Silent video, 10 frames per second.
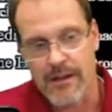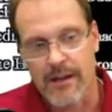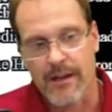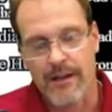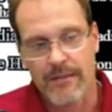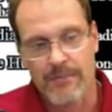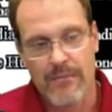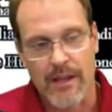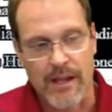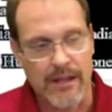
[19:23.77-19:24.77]
Uh,
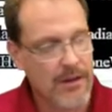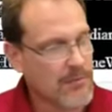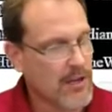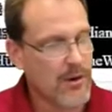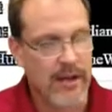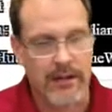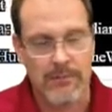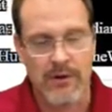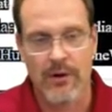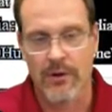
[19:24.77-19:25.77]
and I'm going to go ahead and
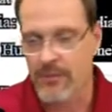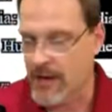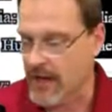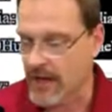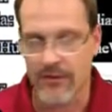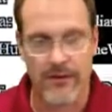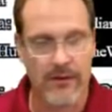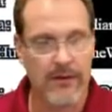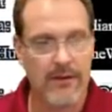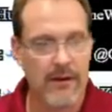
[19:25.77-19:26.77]
I'm going to go to my other.